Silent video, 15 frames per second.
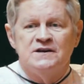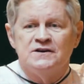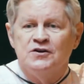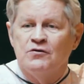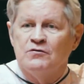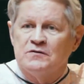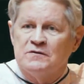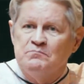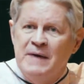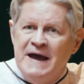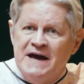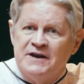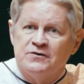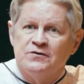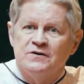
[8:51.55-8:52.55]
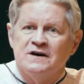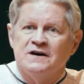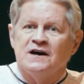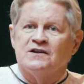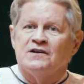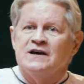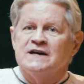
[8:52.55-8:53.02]
don't matter
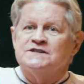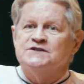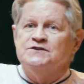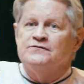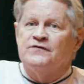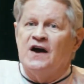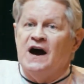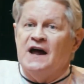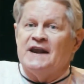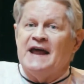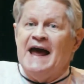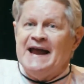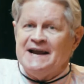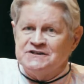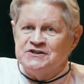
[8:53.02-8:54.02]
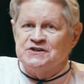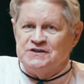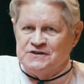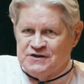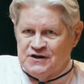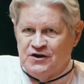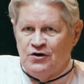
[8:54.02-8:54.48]
unless you've got
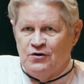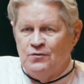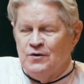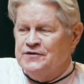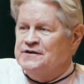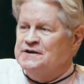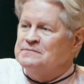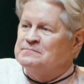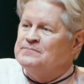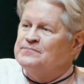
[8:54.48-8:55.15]
action to go with it.